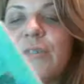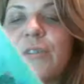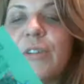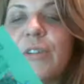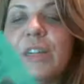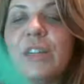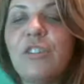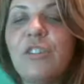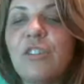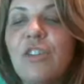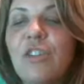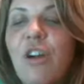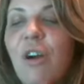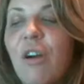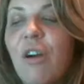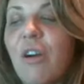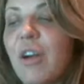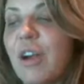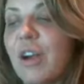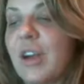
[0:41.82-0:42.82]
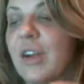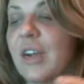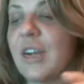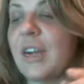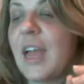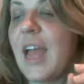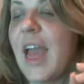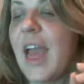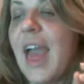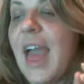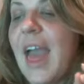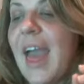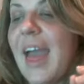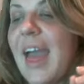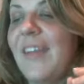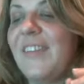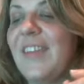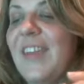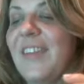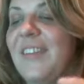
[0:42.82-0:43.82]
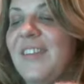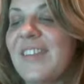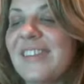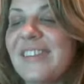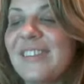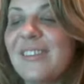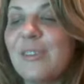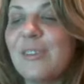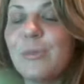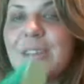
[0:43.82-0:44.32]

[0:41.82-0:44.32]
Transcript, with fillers: for each card. And then this is